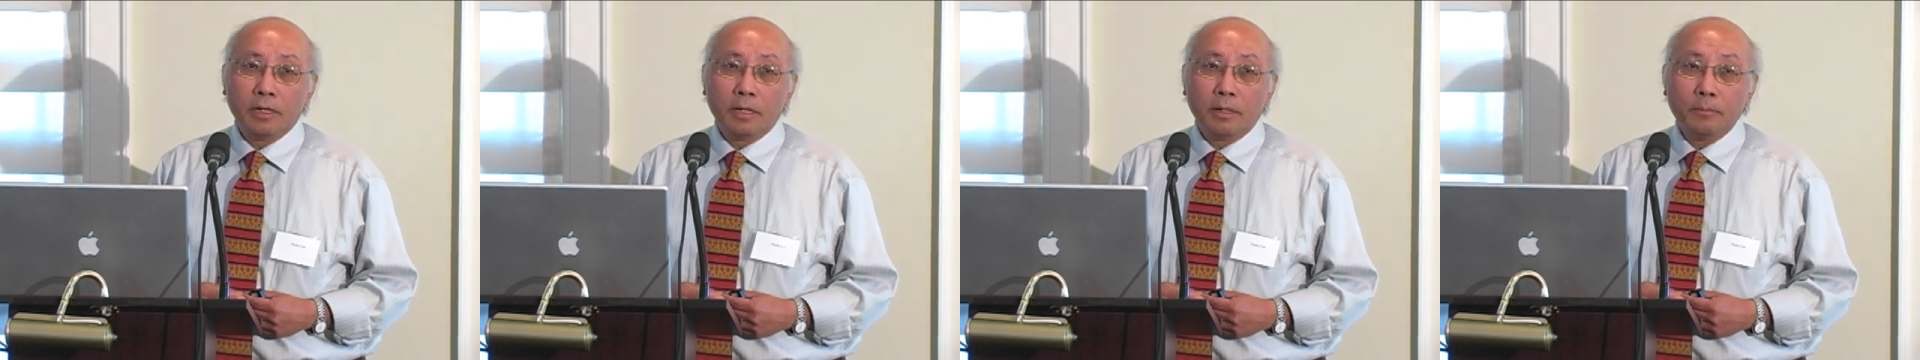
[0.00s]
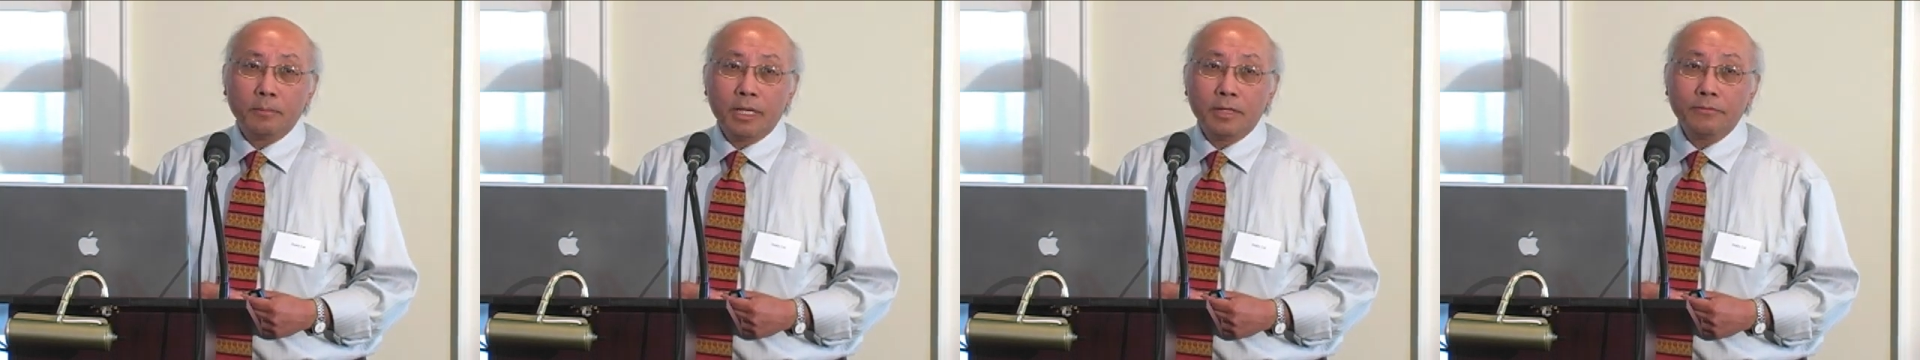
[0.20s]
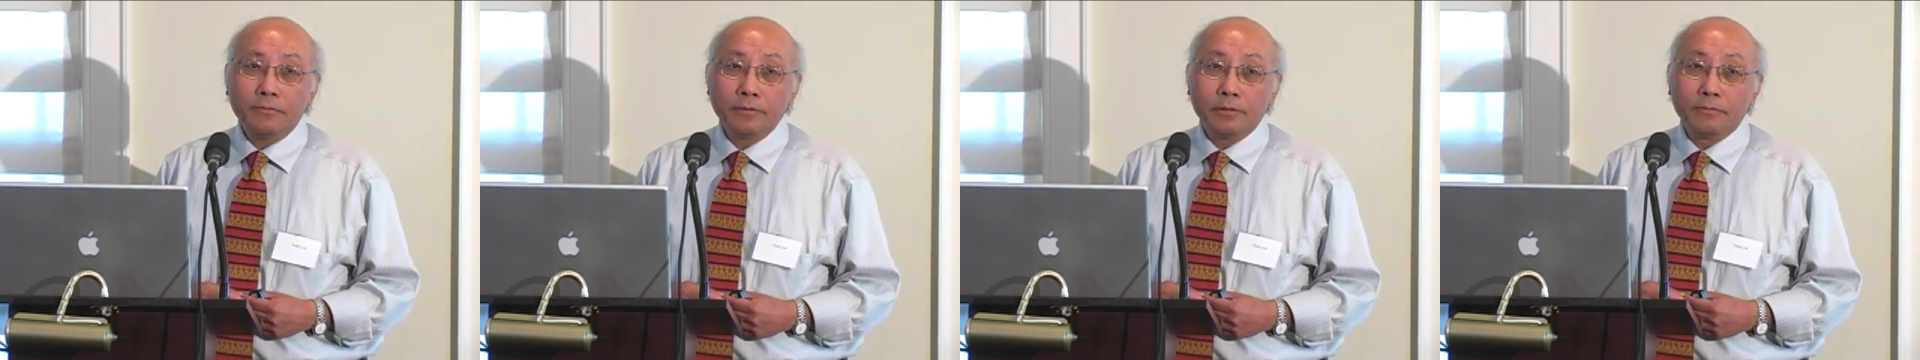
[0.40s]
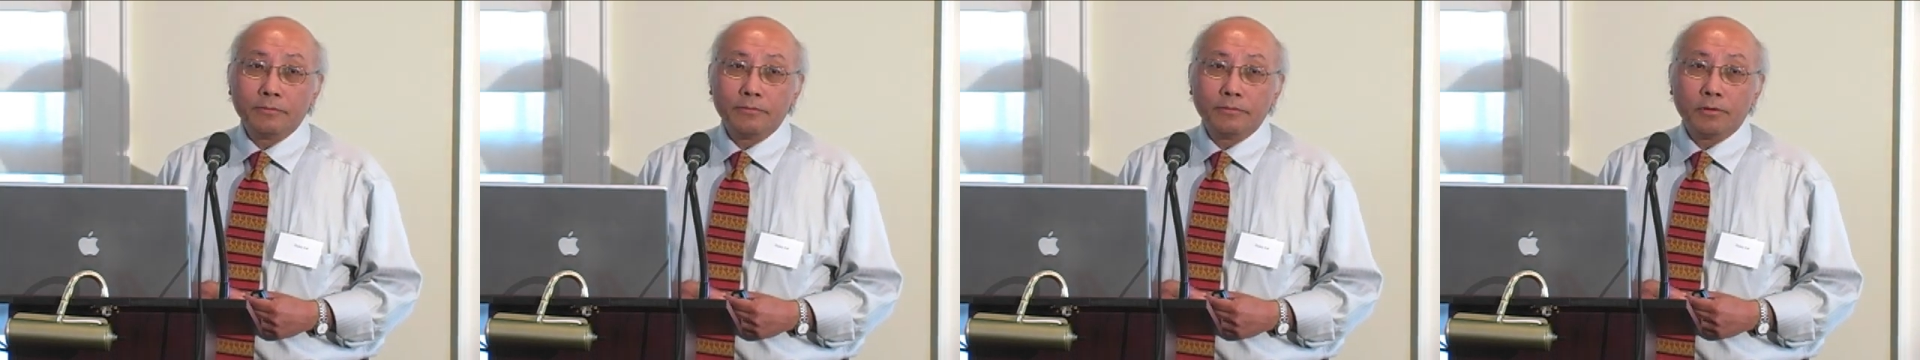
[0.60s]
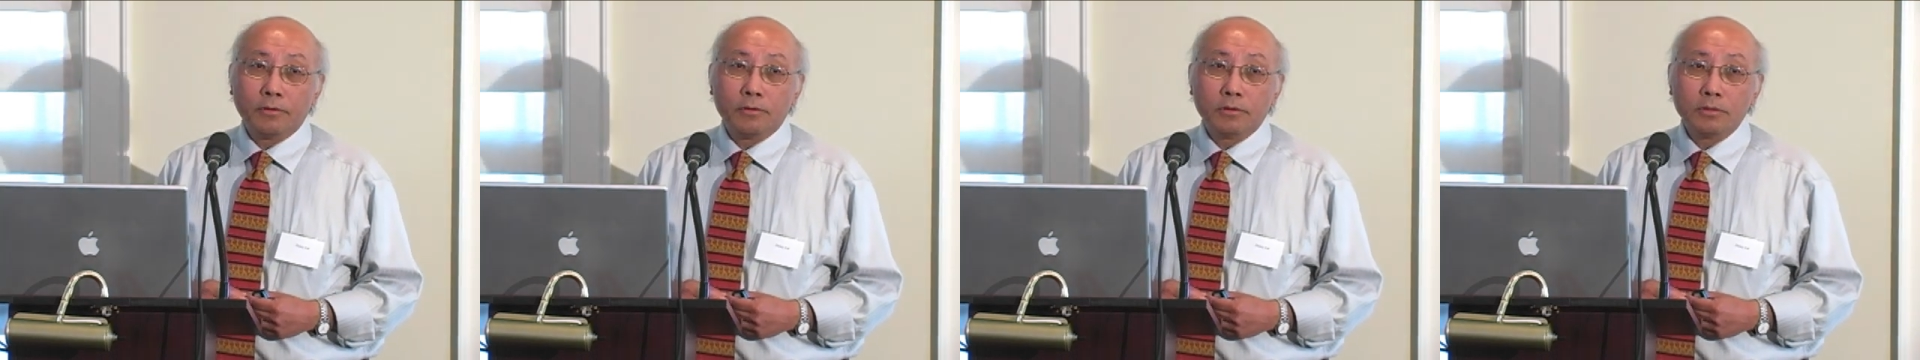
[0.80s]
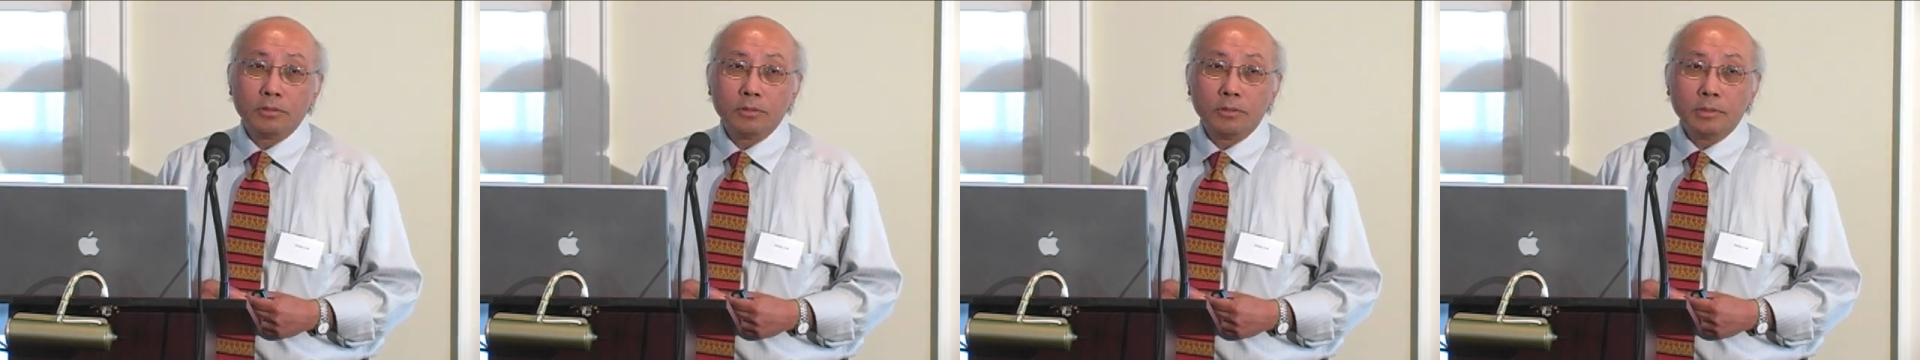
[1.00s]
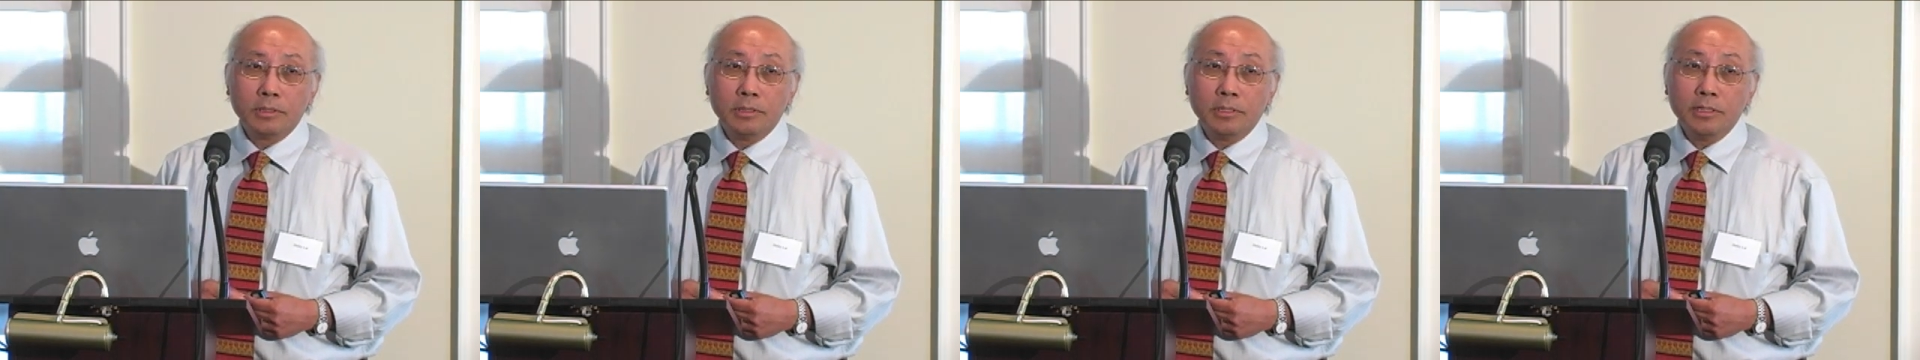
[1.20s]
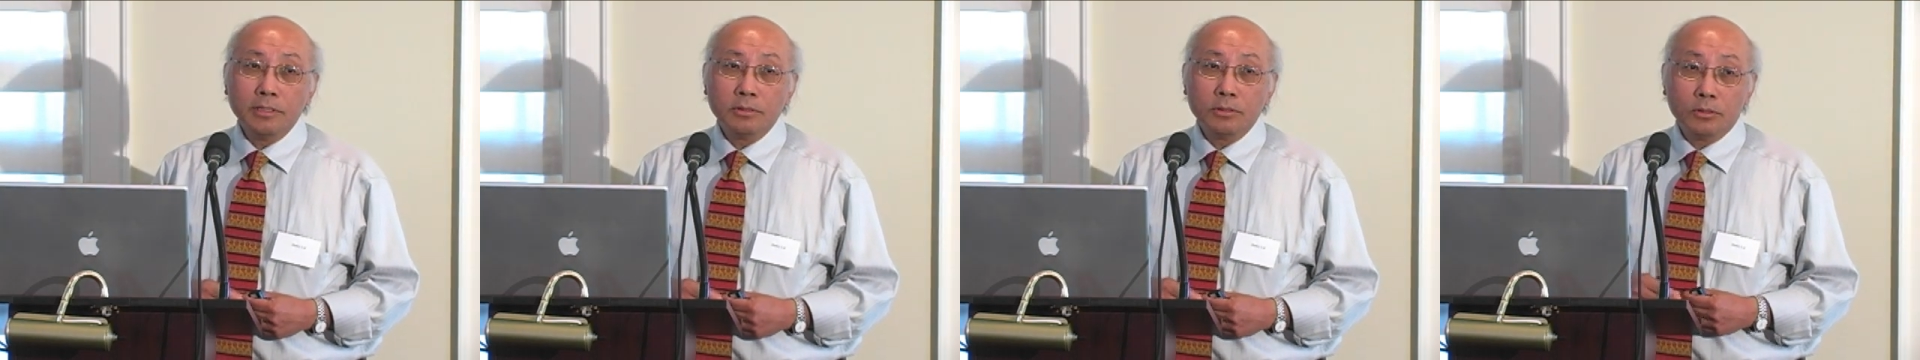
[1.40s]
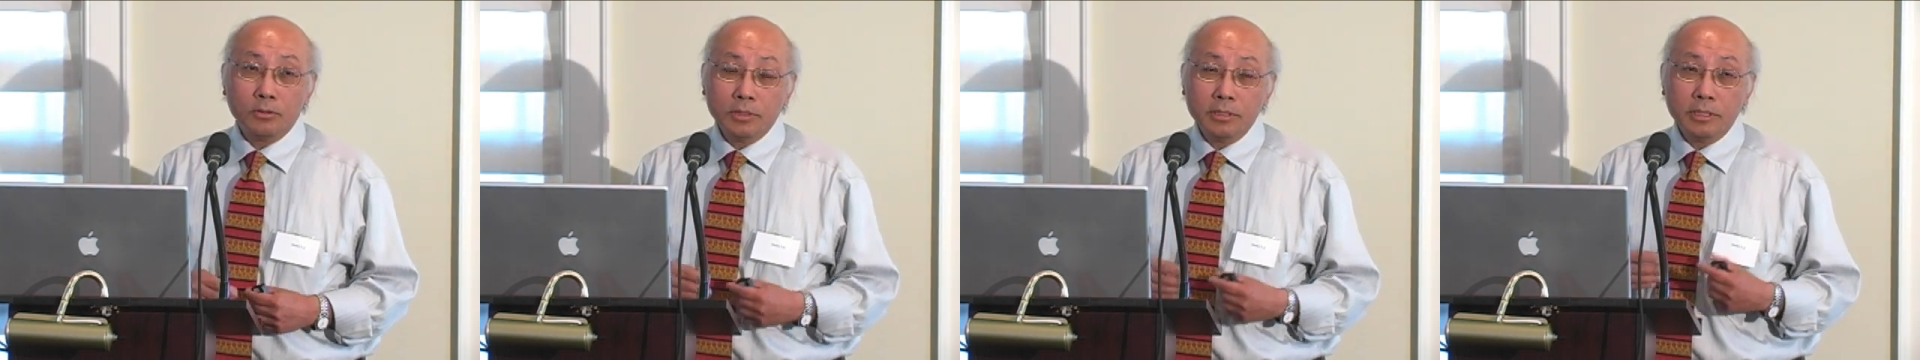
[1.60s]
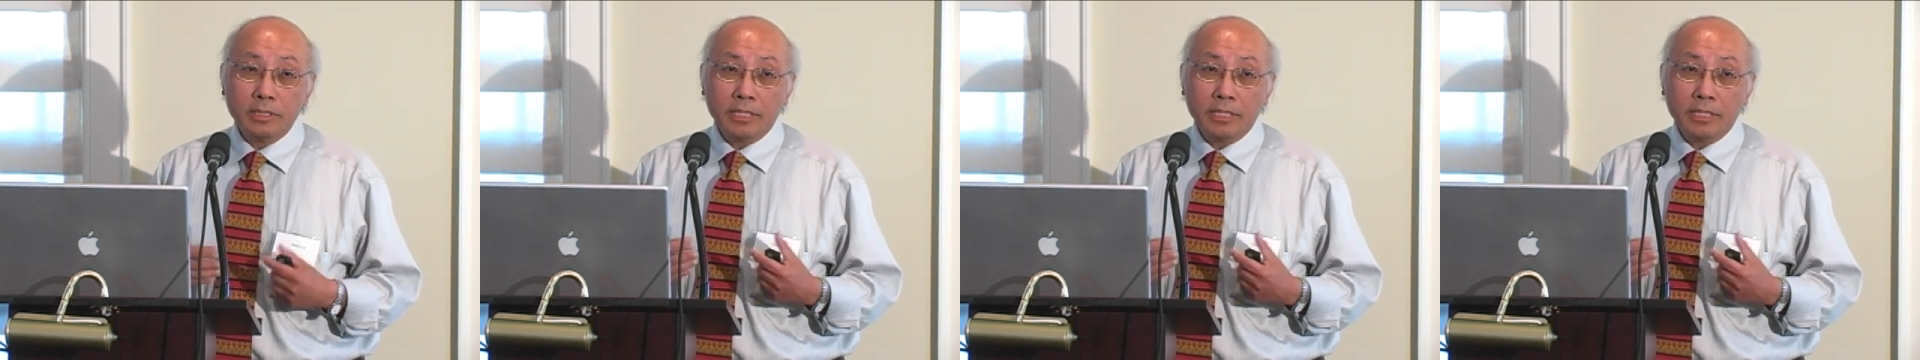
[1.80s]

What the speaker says: method for doing